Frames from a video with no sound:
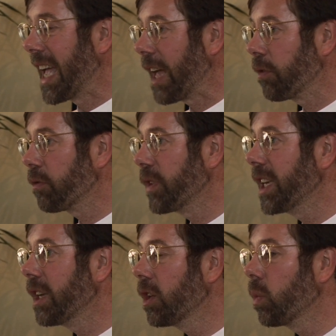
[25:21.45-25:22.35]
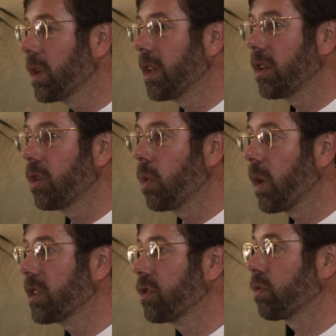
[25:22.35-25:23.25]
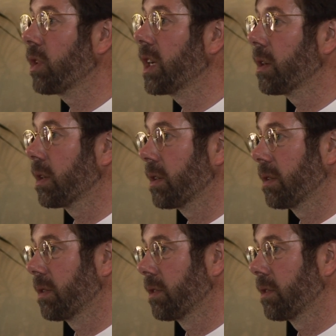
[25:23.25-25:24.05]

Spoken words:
and feel within you what is real,